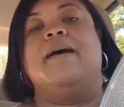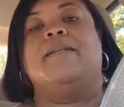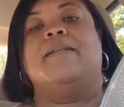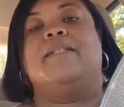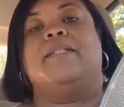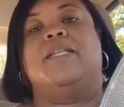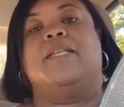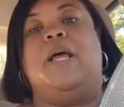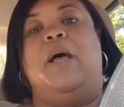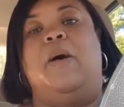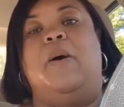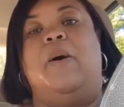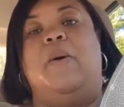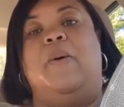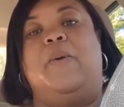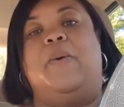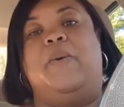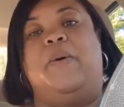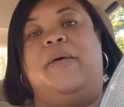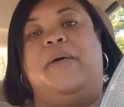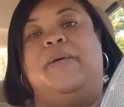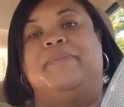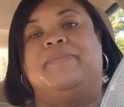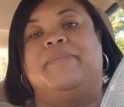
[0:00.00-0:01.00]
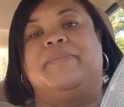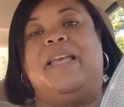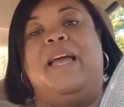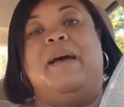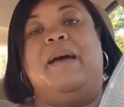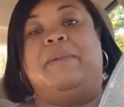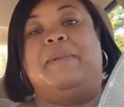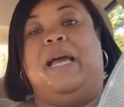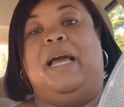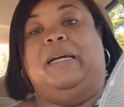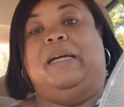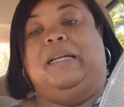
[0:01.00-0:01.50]
So
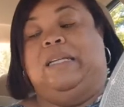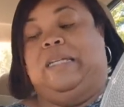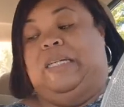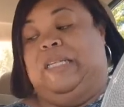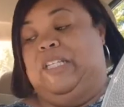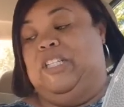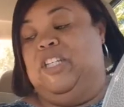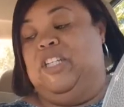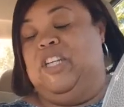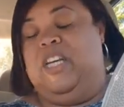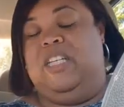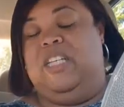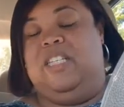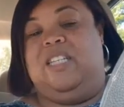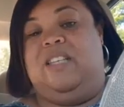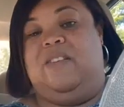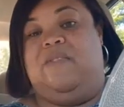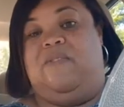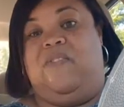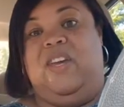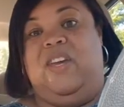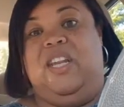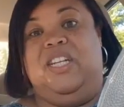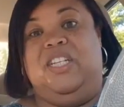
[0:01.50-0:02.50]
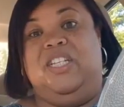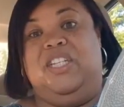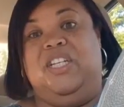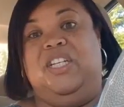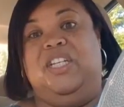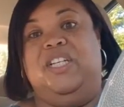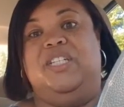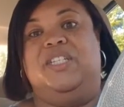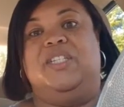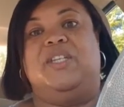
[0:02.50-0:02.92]
I'm not going to get a chance to finish it.